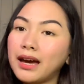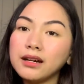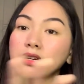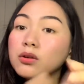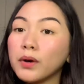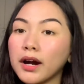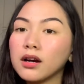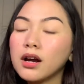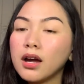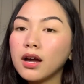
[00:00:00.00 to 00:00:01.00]

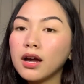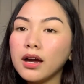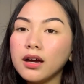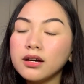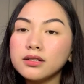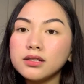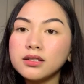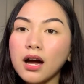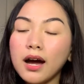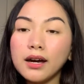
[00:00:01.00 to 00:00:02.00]
anywhere. And
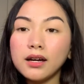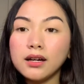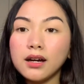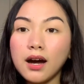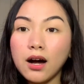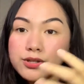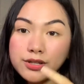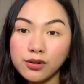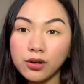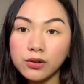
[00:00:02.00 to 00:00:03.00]
I
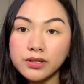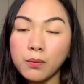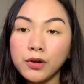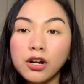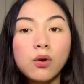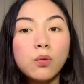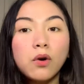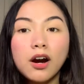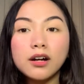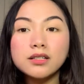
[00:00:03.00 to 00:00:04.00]
also know someone who
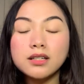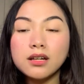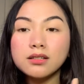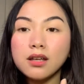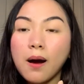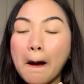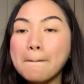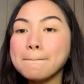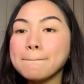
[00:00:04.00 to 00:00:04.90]
works as a